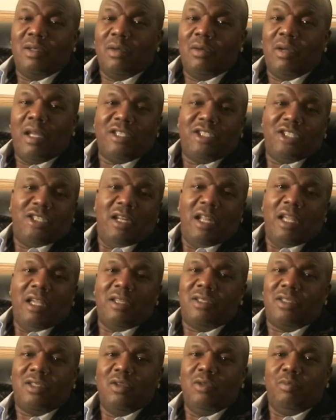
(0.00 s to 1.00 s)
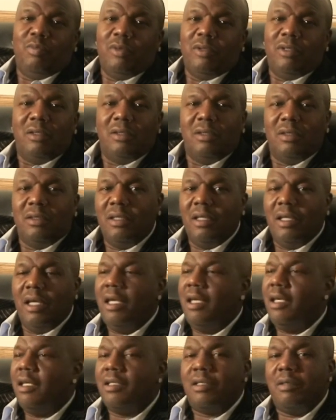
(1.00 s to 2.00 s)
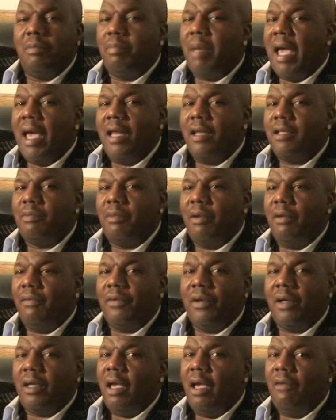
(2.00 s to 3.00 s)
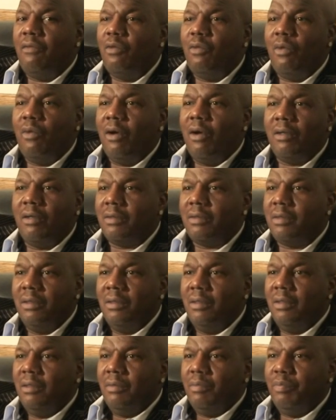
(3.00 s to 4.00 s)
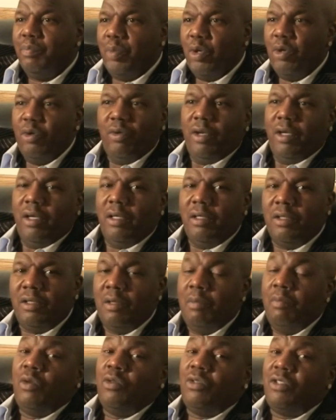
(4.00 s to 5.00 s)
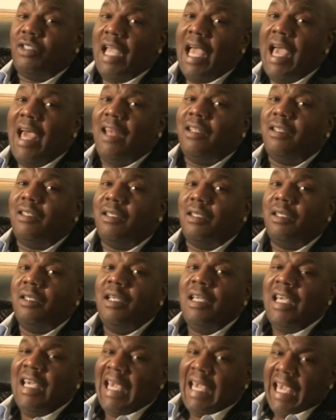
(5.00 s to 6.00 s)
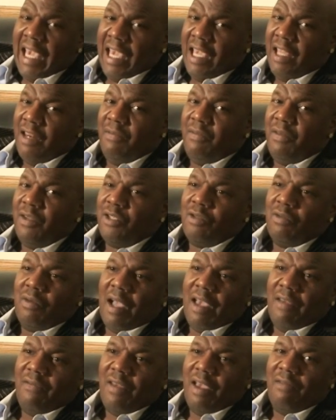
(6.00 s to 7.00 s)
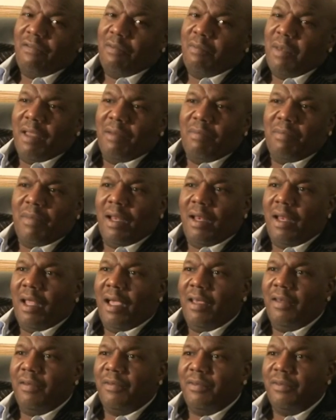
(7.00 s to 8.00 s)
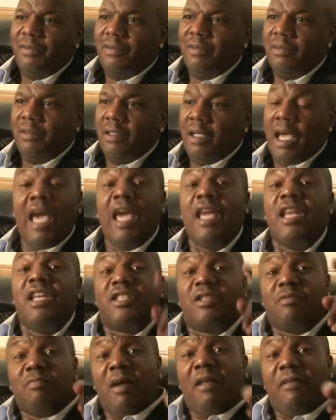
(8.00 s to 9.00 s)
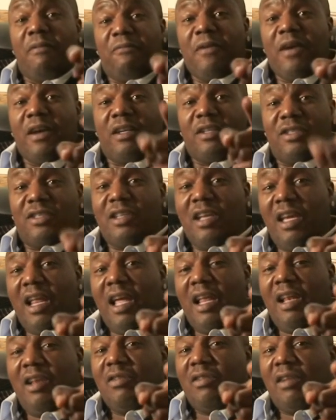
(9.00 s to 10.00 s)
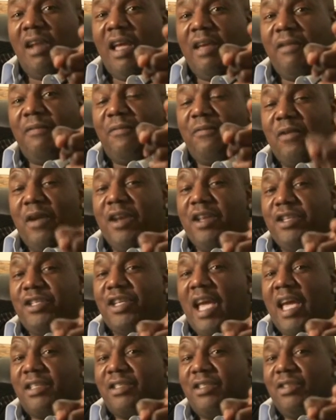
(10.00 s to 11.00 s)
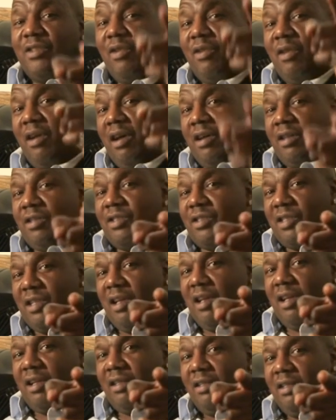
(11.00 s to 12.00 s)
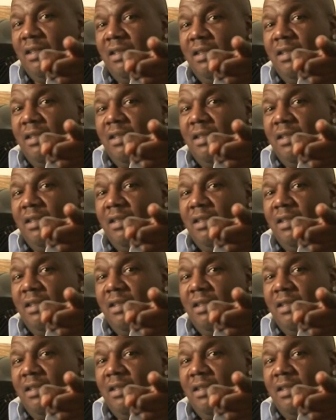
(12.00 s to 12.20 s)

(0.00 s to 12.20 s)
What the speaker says: So that shit ain't super. He is the baddest motherfucker ever walked. Period. The most talented individual I've ever met in my life. And this motherfucker said I look like Freddie Jackson on Unsung.